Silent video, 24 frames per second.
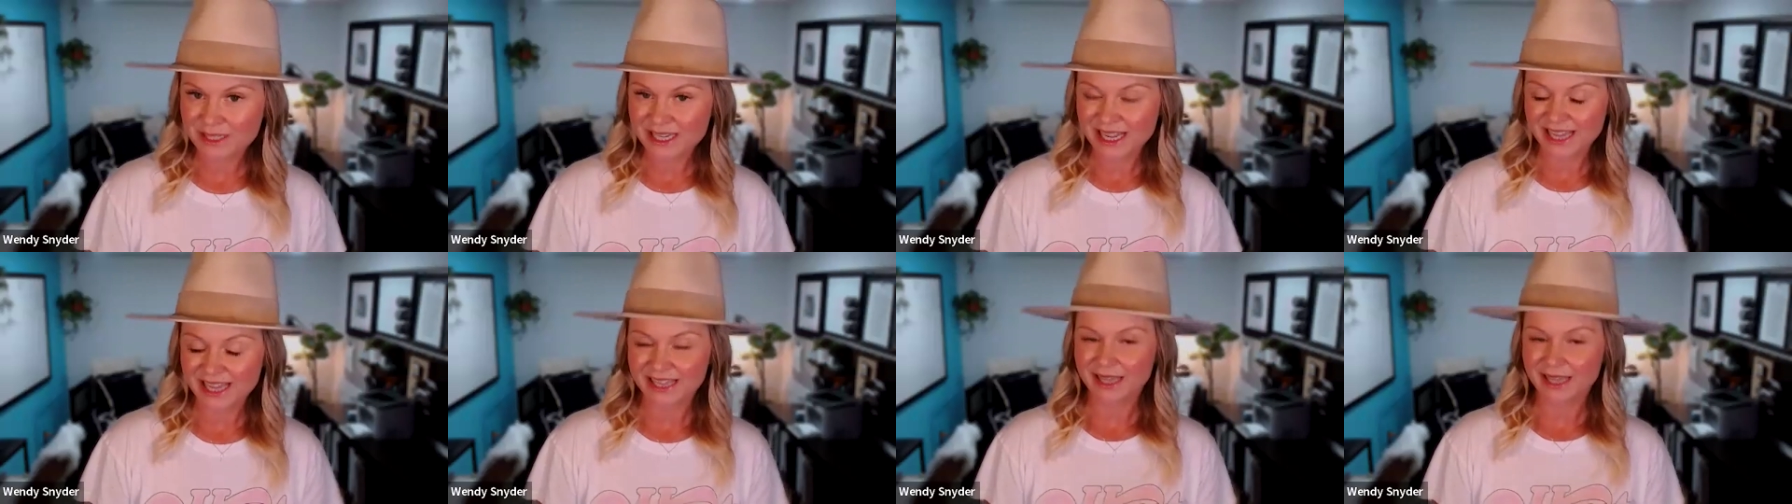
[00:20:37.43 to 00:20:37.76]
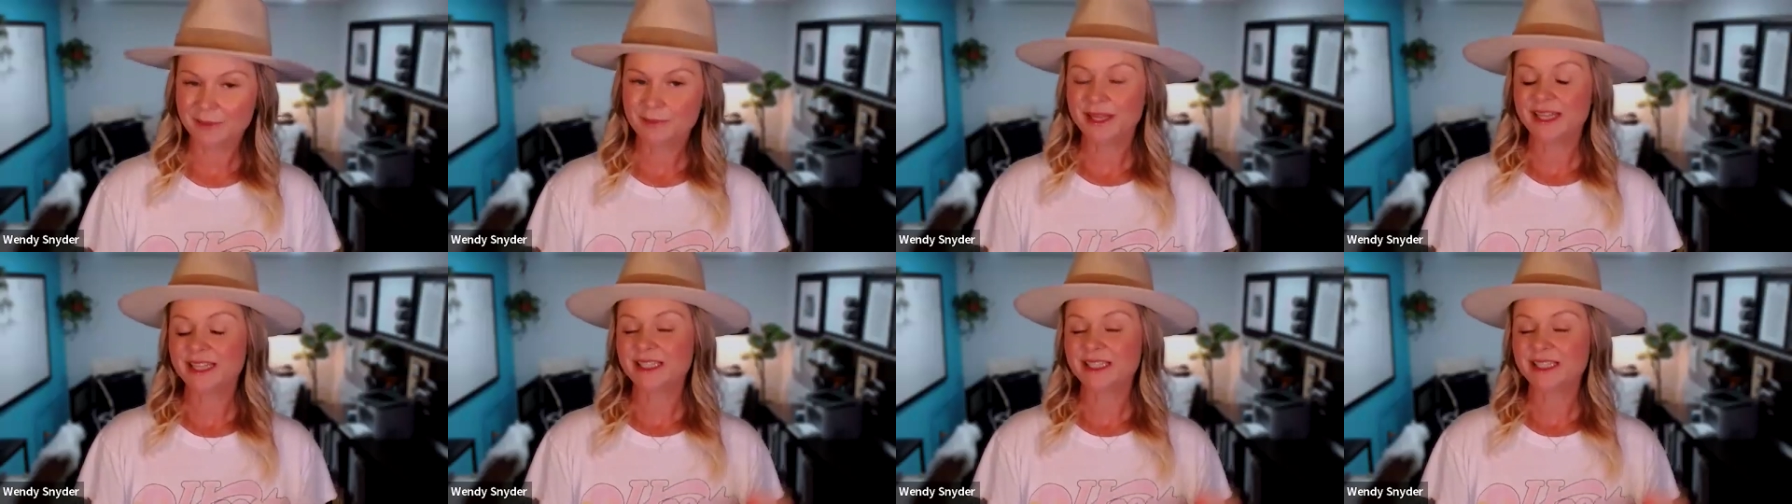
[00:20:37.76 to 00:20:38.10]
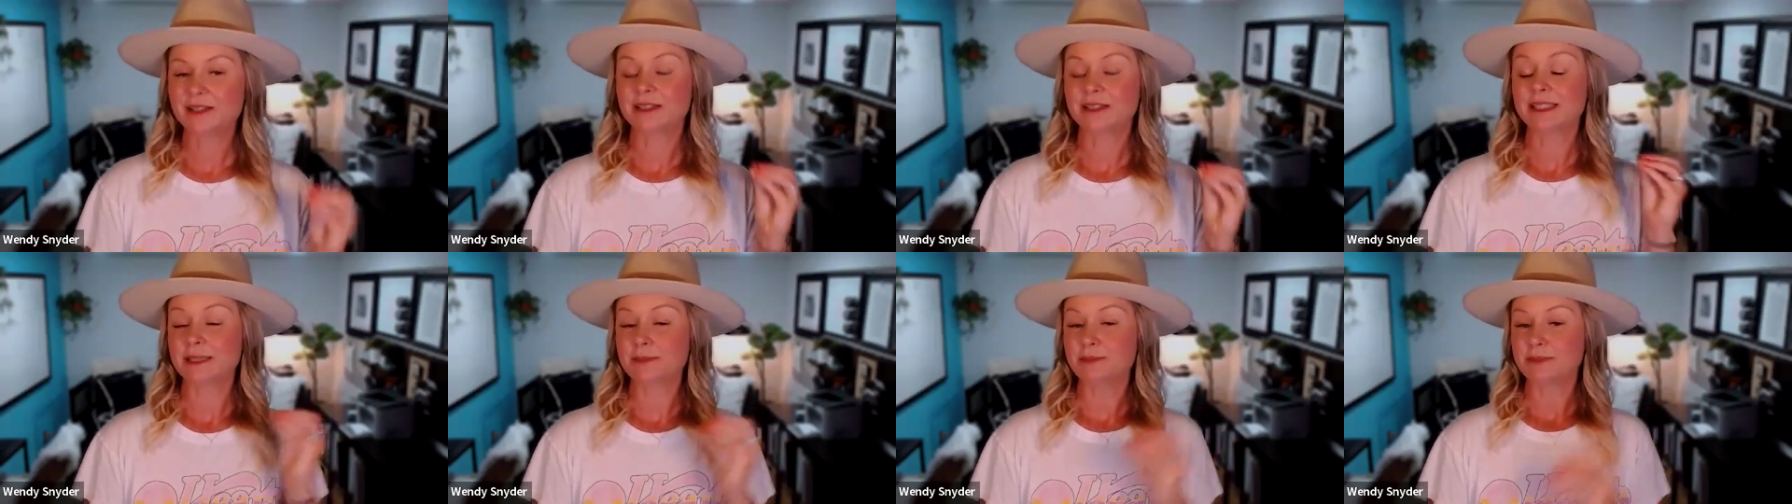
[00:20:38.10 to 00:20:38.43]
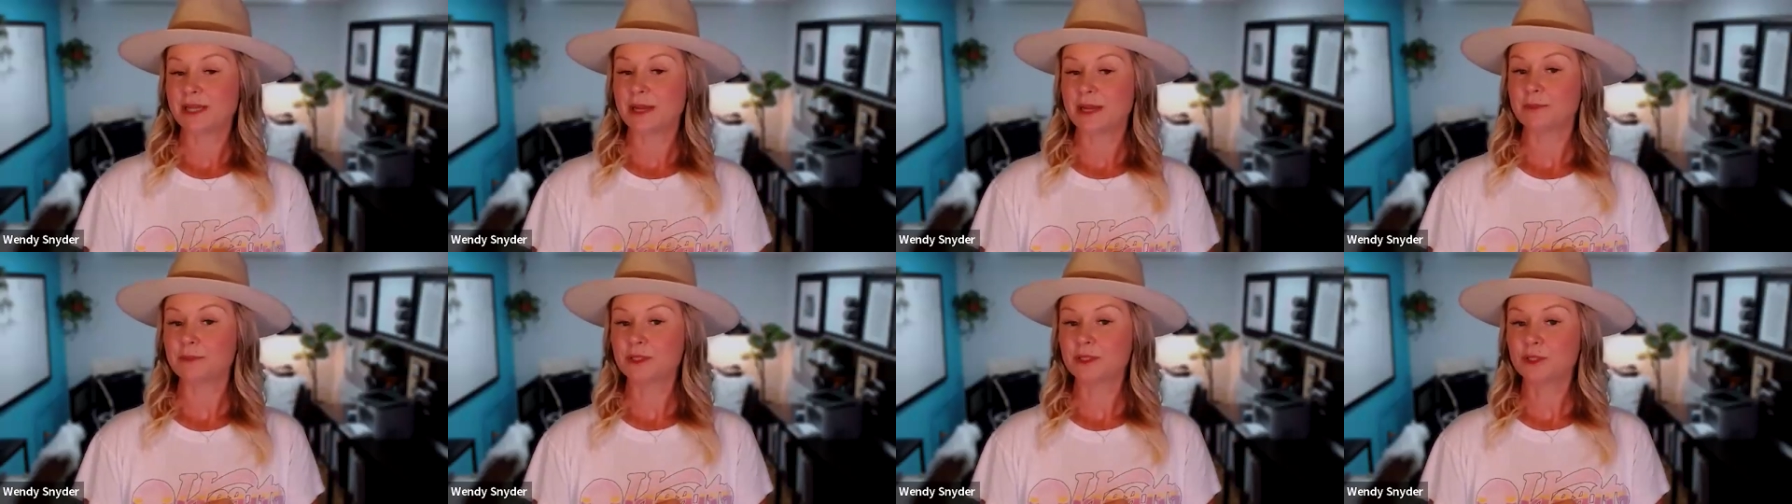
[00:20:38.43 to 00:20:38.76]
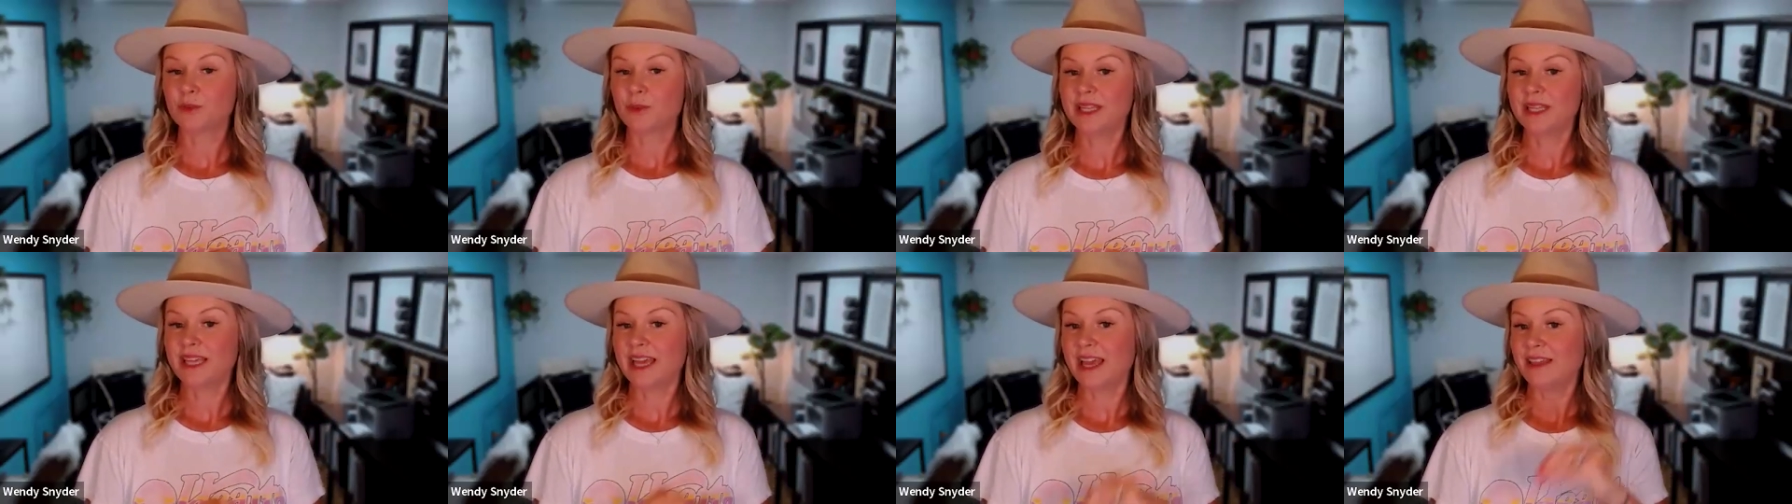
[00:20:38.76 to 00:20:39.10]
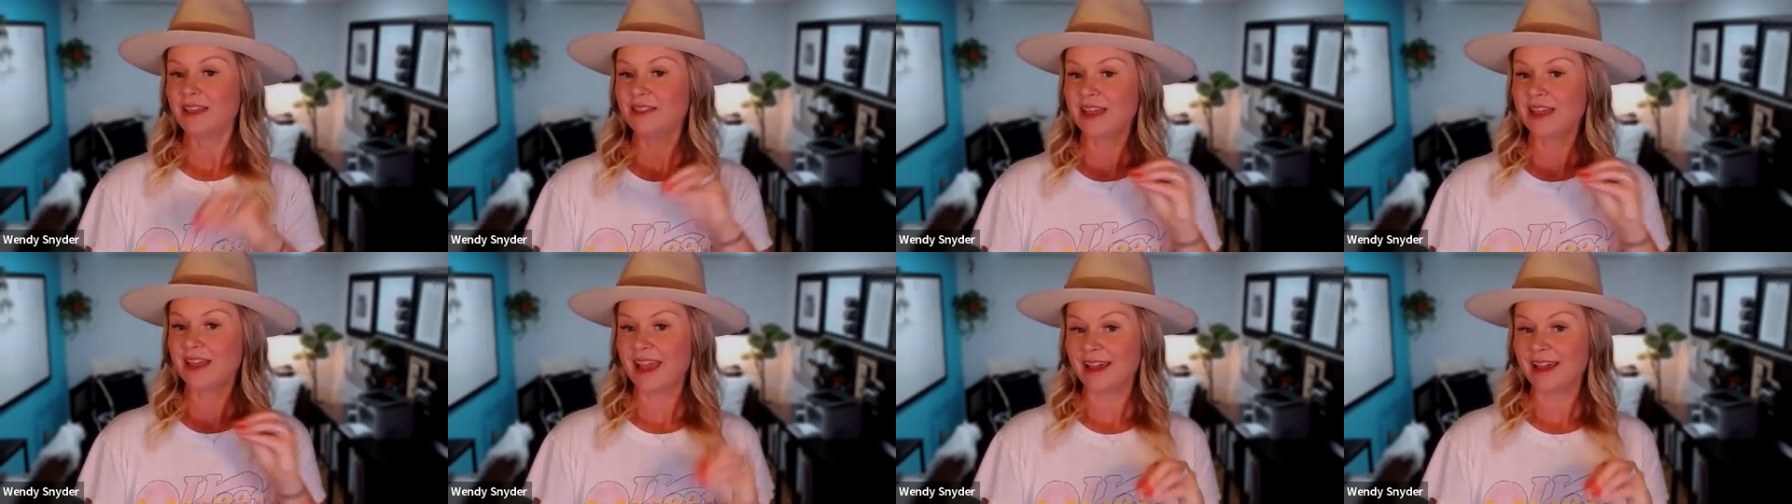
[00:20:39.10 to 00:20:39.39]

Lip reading: taking place on September 28th